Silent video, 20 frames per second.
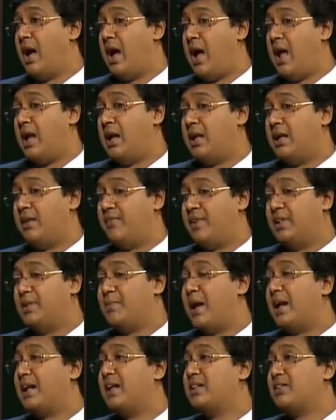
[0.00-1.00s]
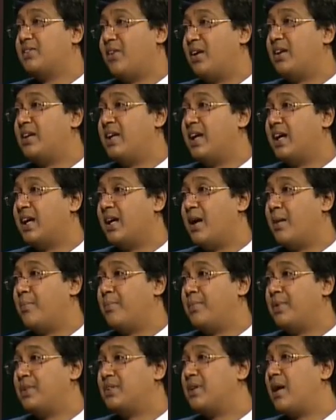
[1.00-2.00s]
And when the matter is not taken
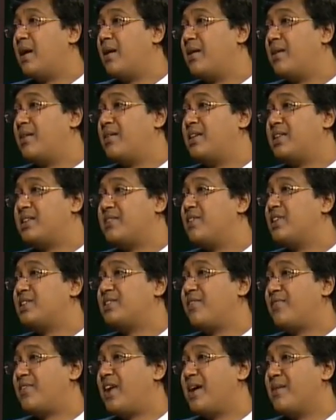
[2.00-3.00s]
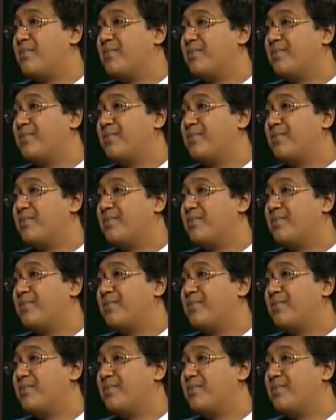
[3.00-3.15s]
up, it's a waste of time.